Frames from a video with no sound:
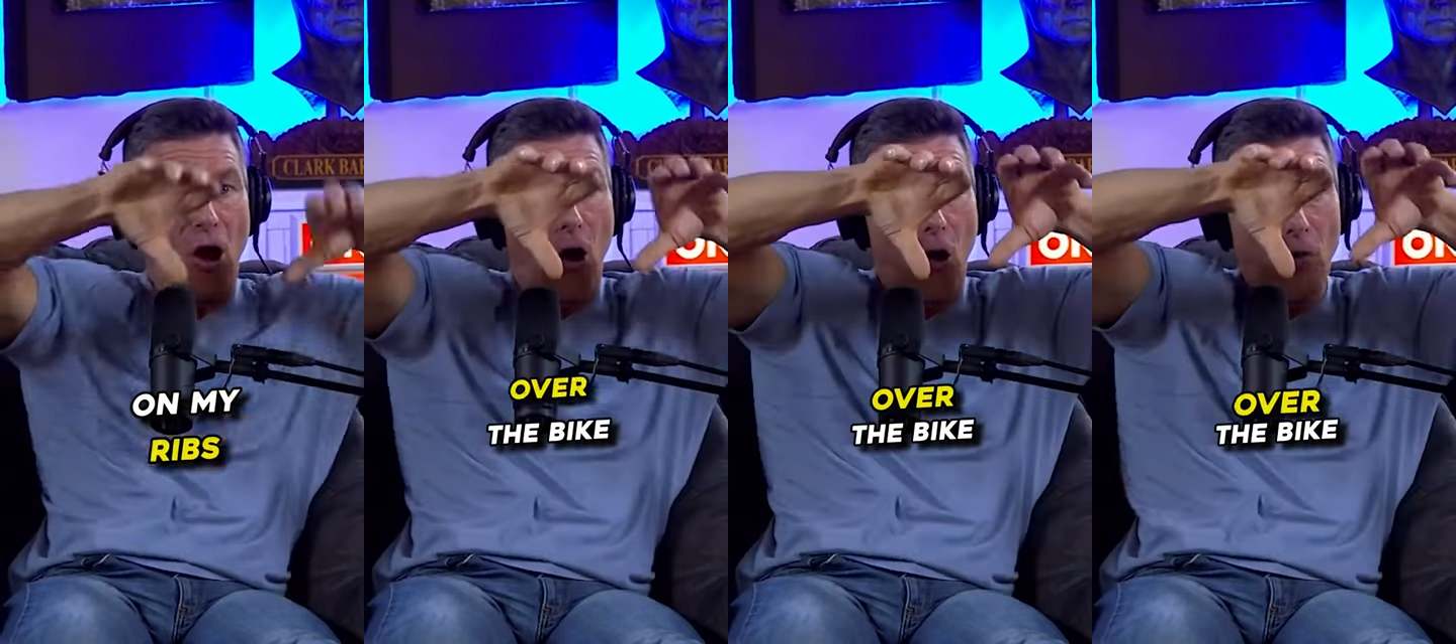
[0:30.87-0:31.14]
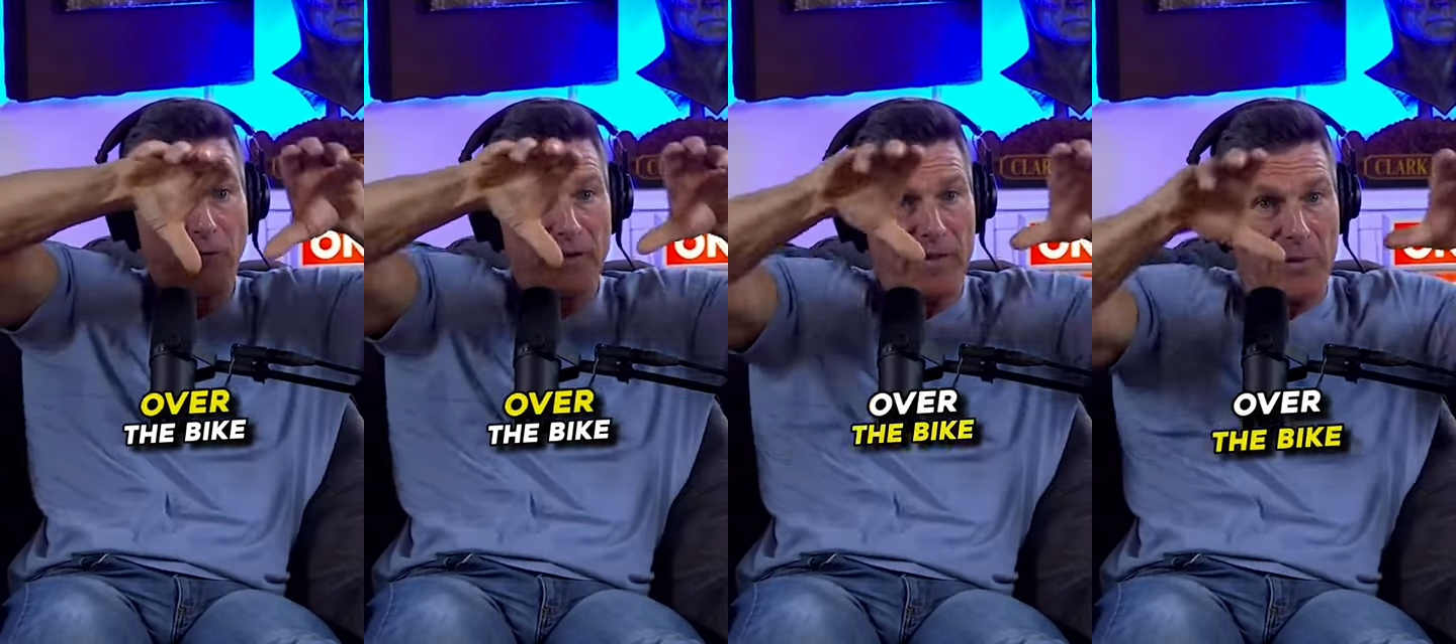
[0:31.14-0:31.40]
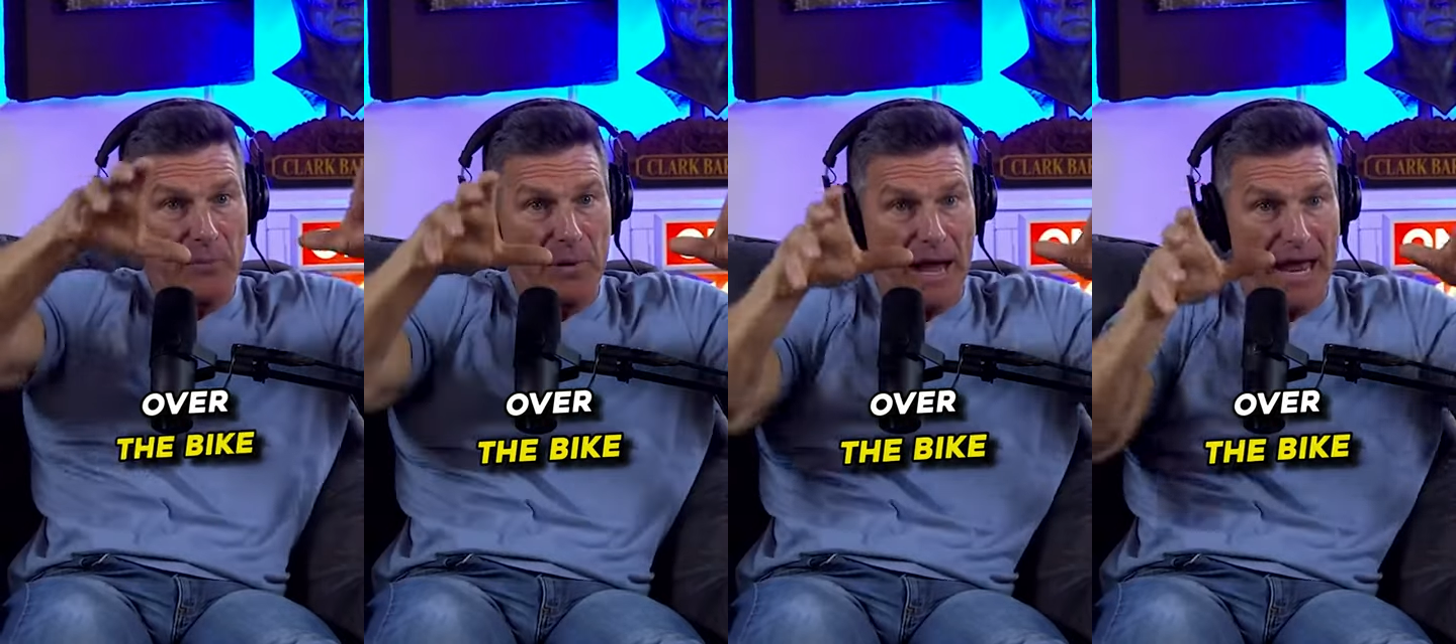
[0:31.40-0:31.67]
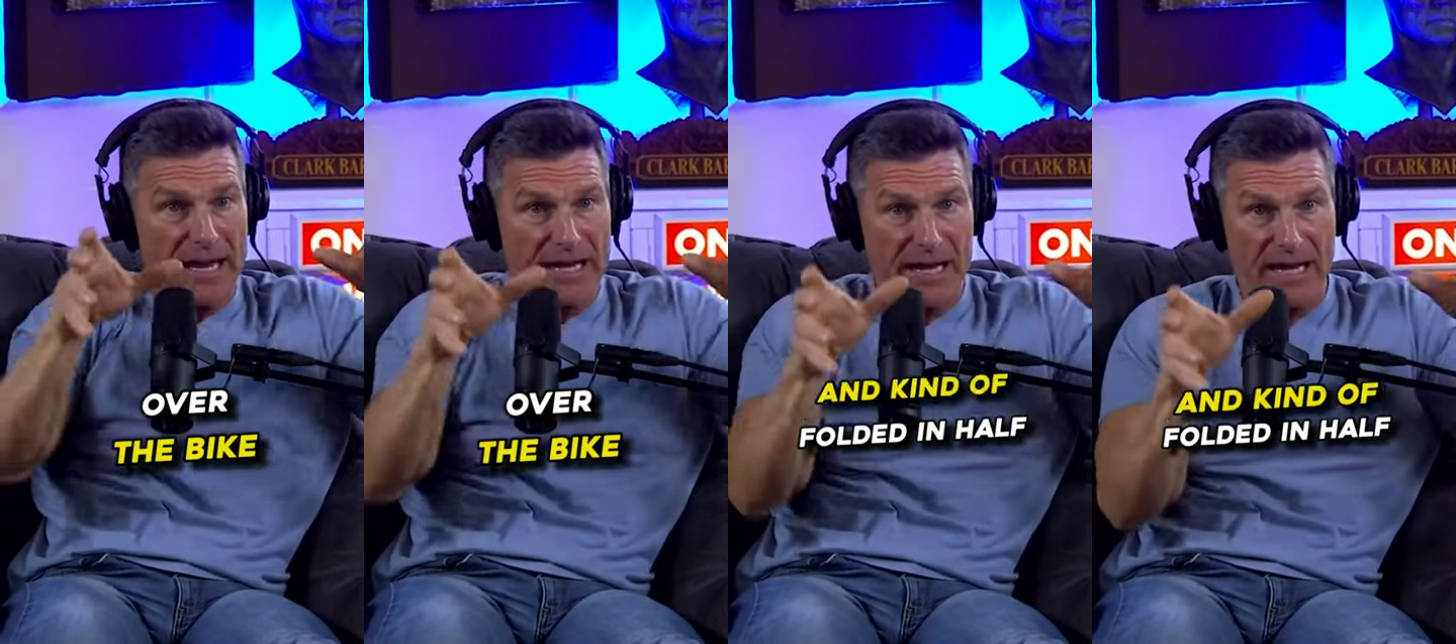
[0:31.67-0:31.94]
over the
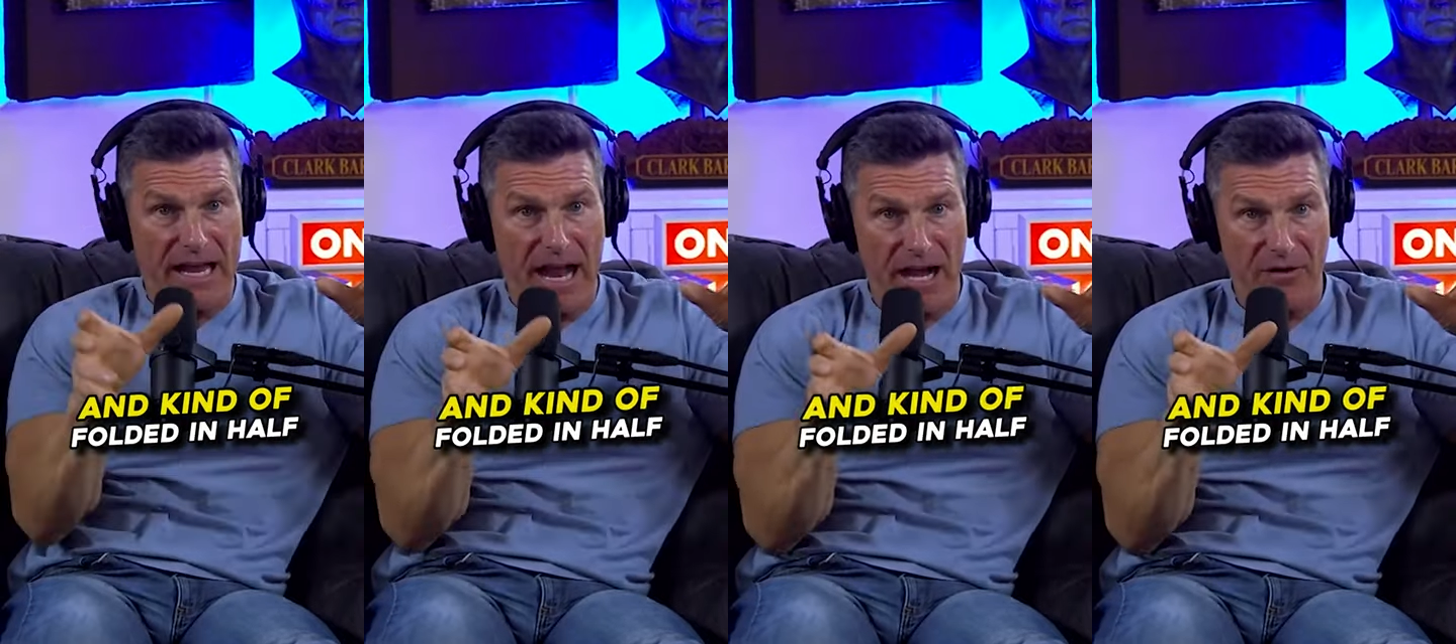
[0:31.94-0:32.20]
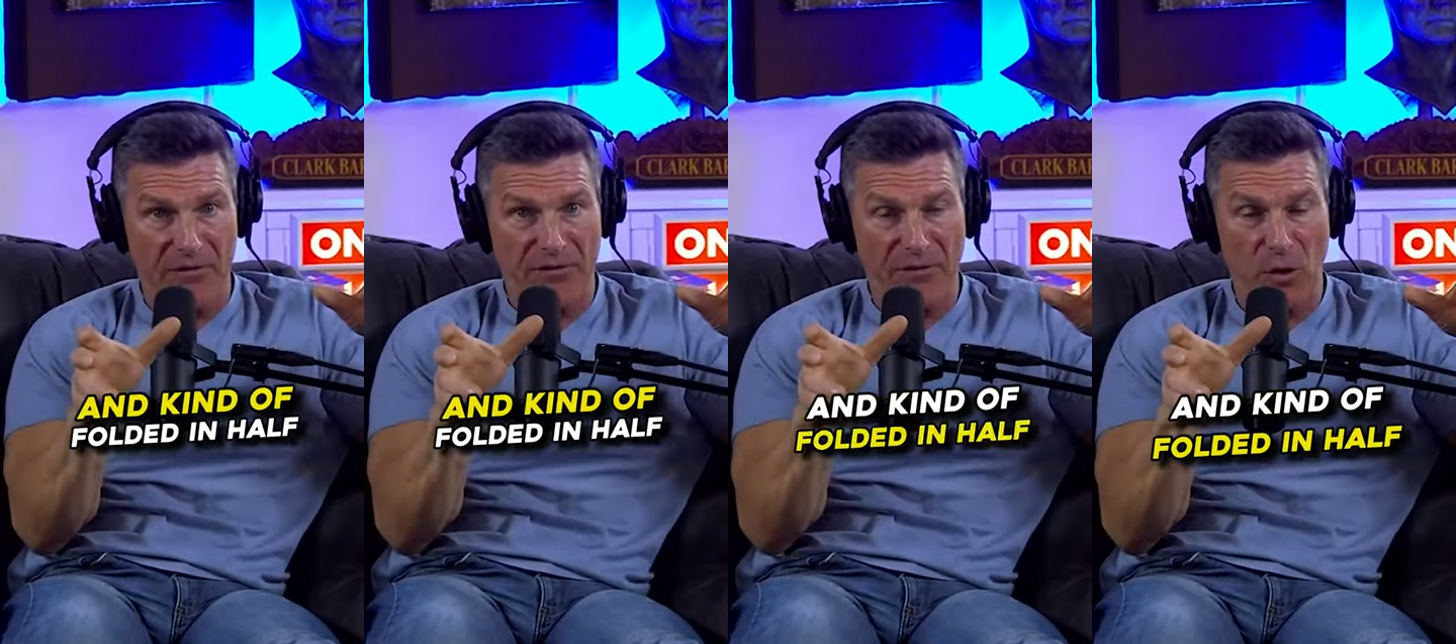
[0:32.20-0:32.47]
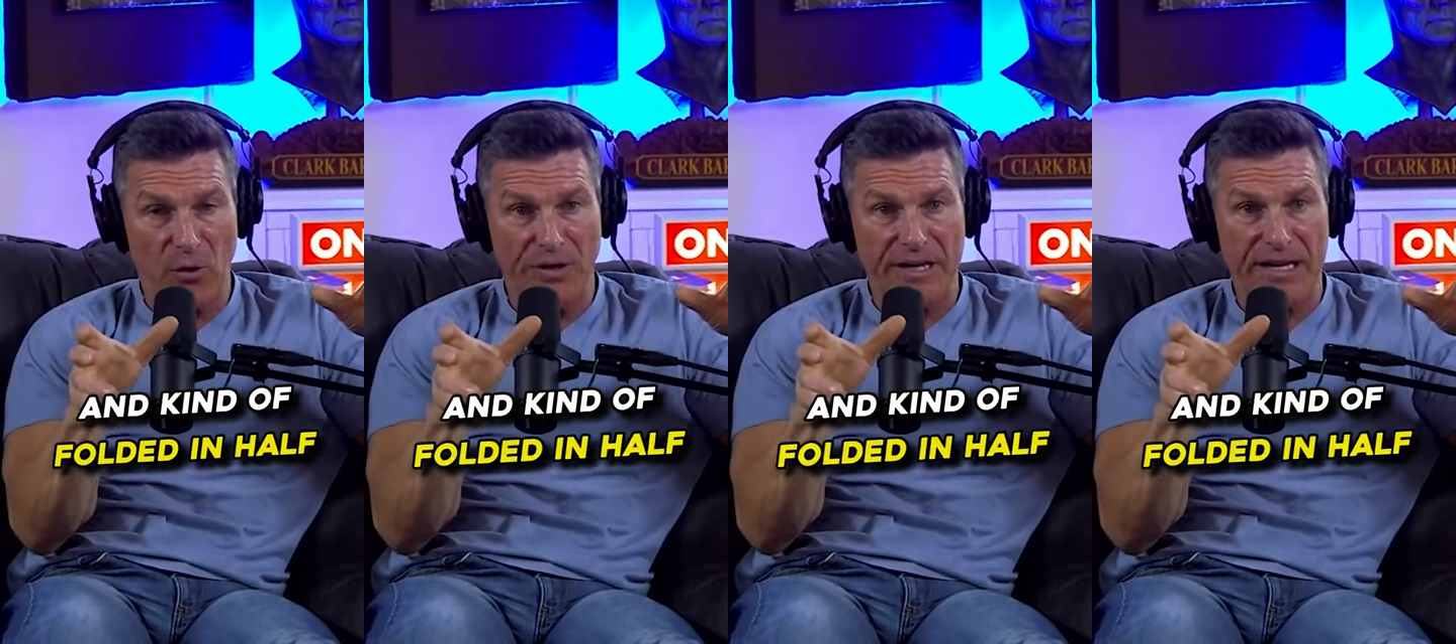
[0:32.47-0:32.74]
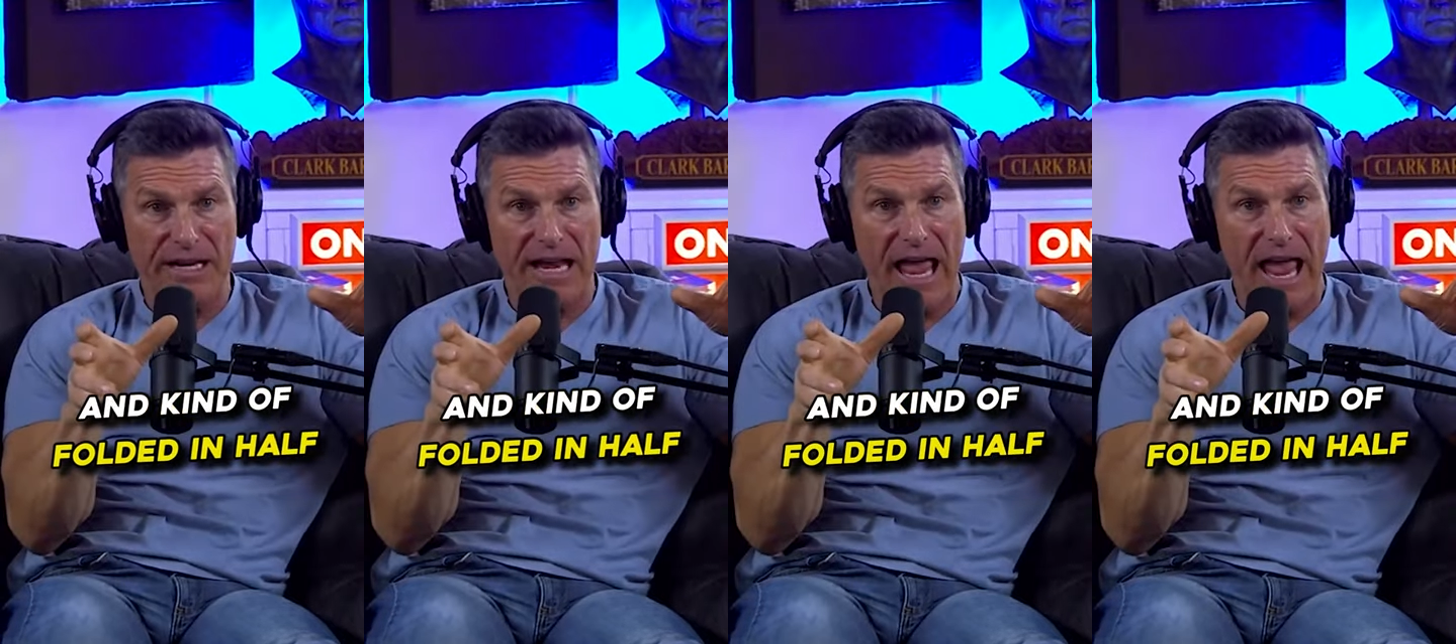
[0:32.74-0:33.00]
bike and kind of
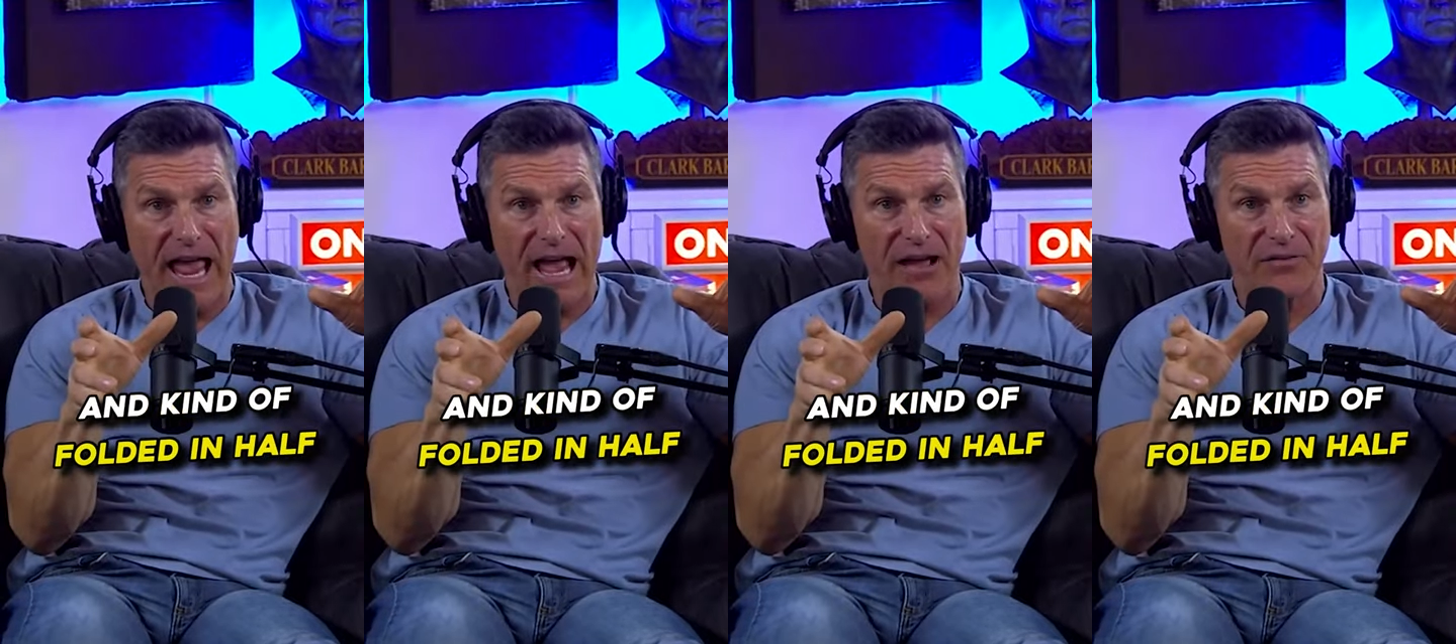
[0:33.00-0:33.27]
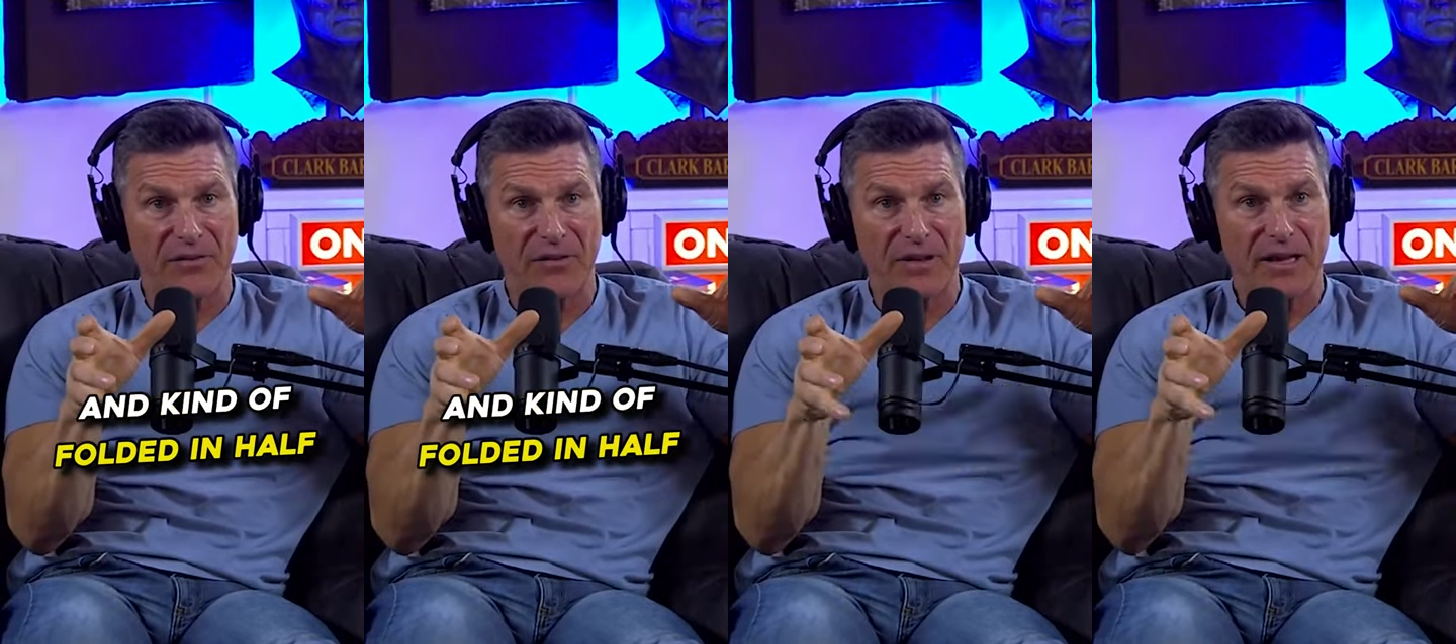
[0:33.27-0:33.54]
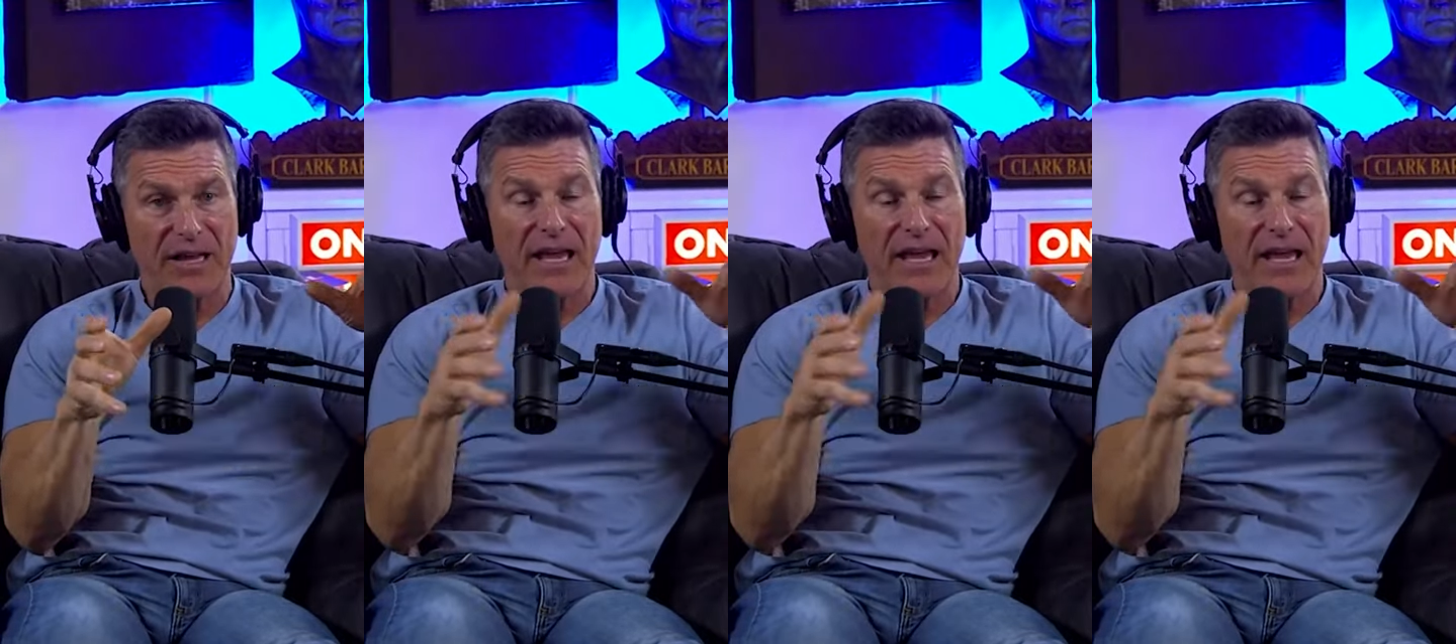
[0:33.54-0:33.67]
folded in half.